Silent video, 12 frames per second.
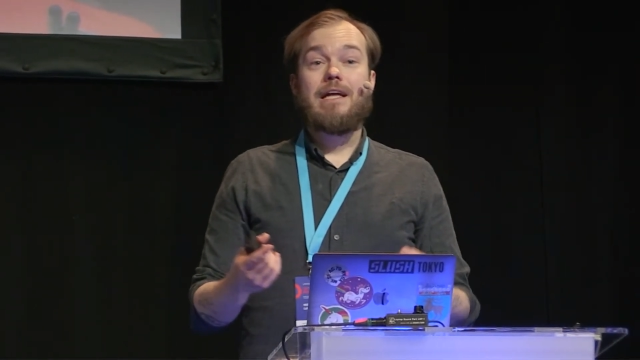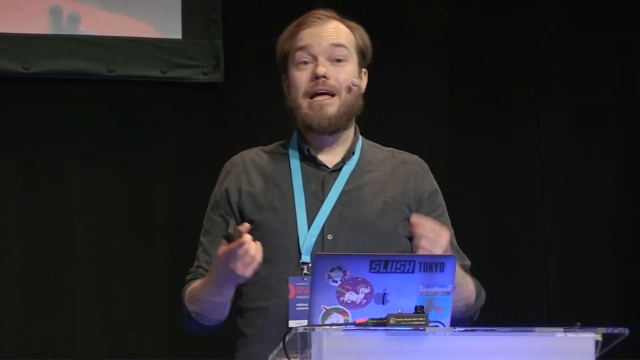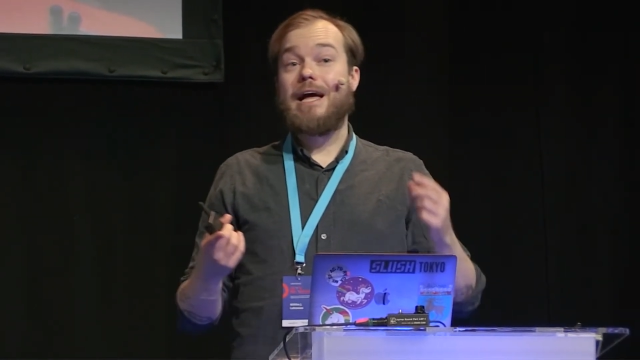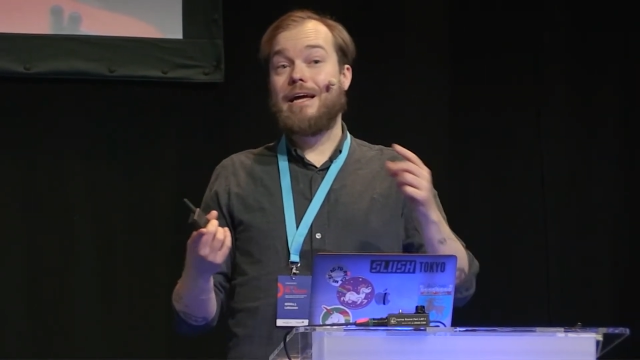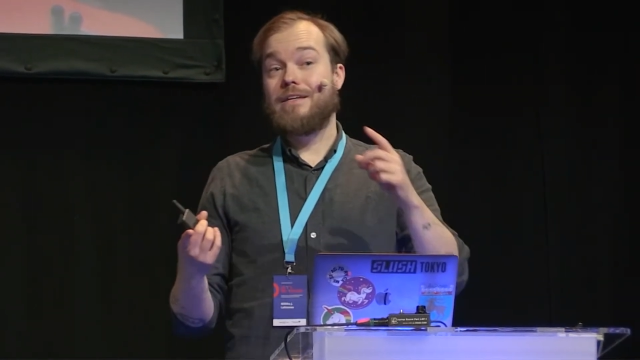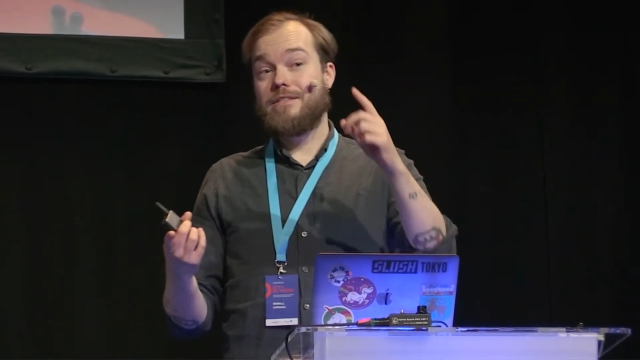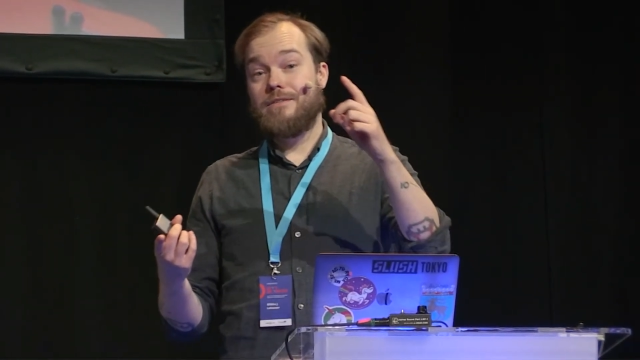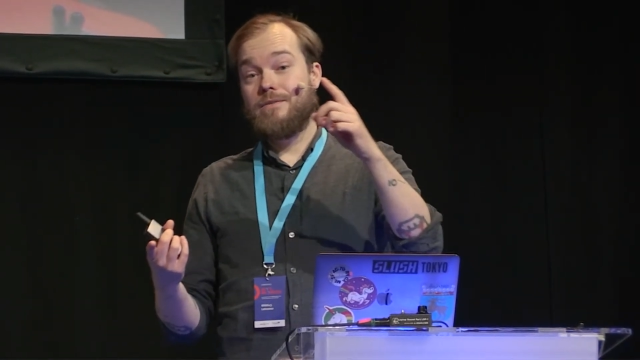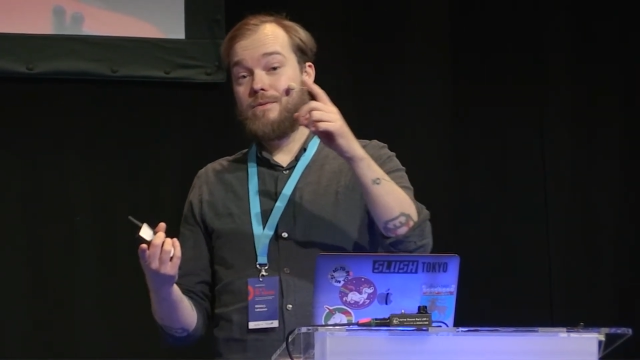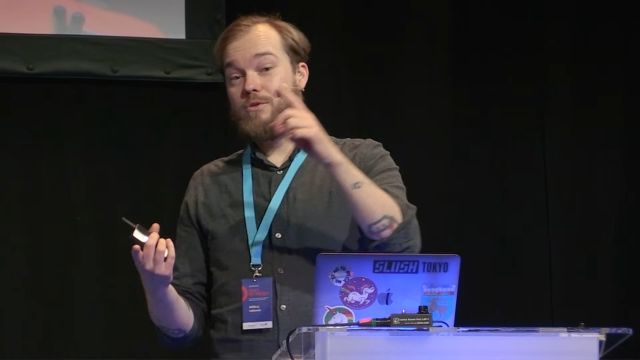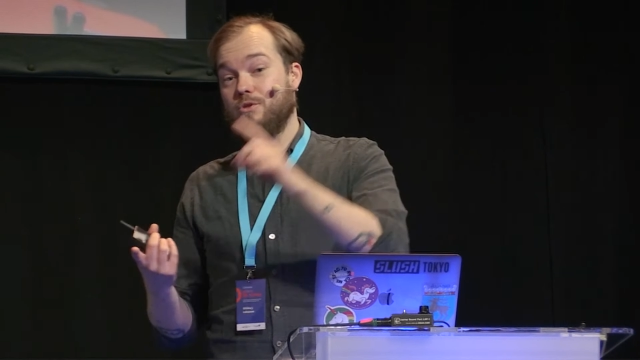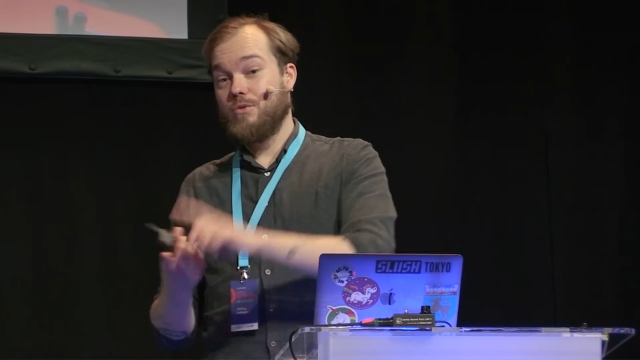and
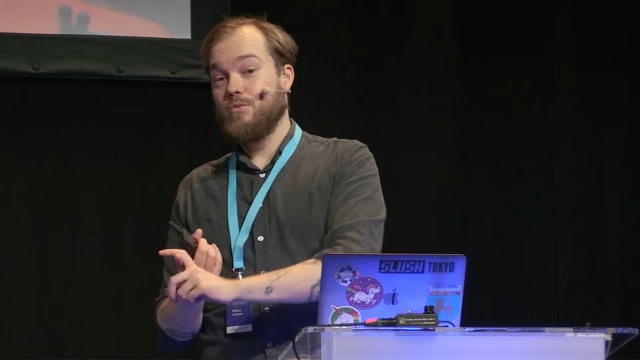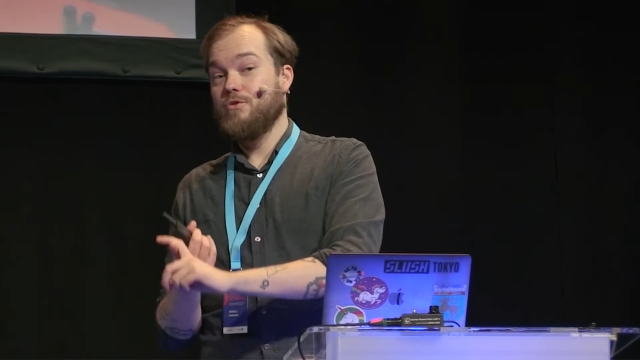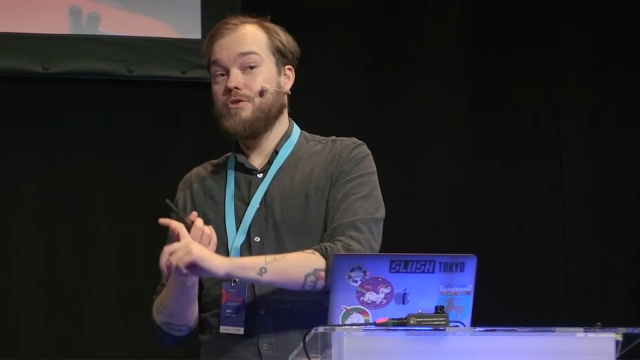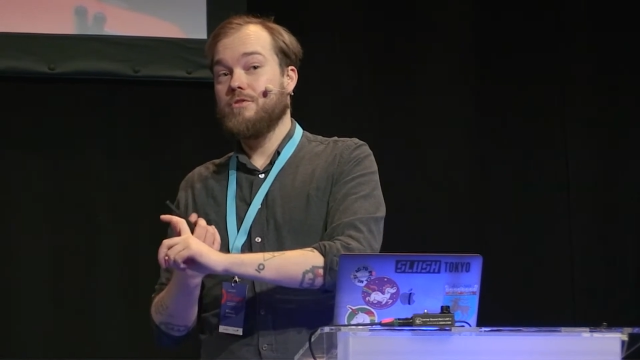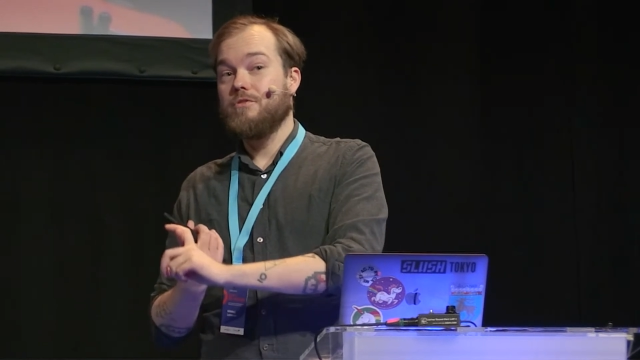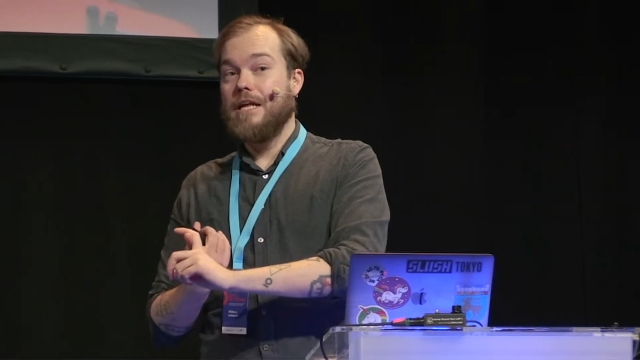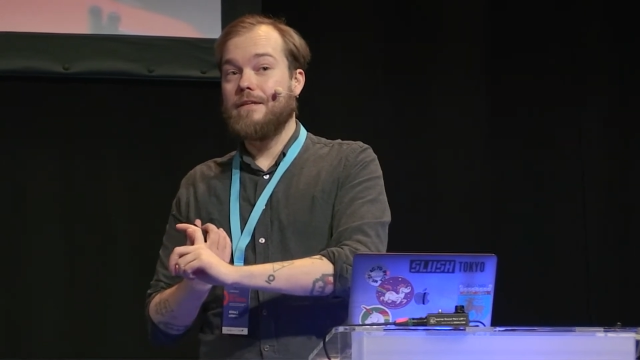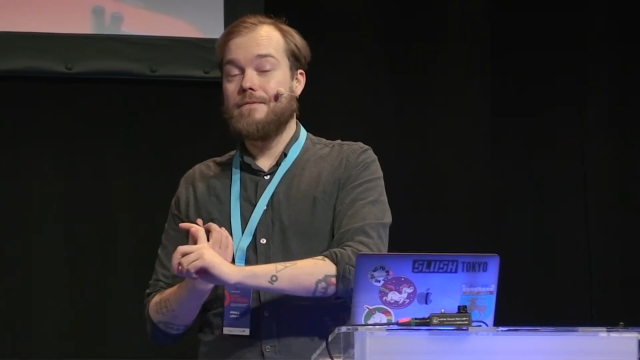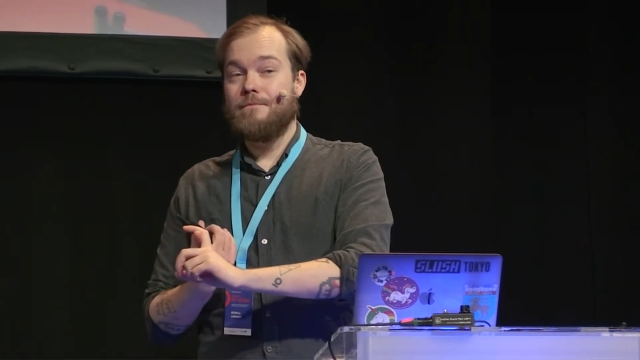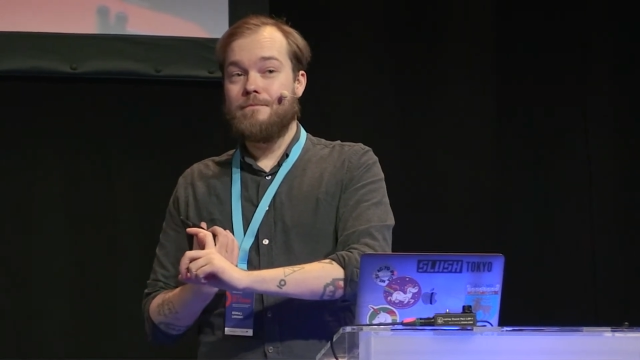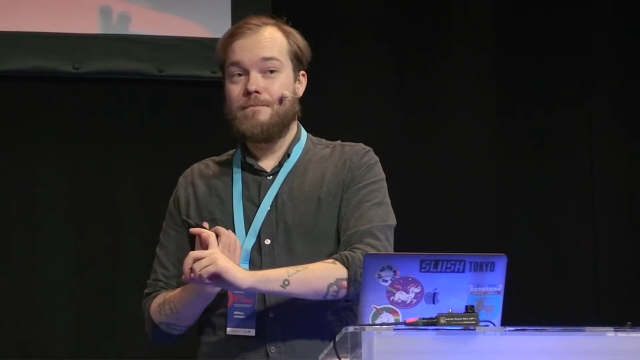solution to that.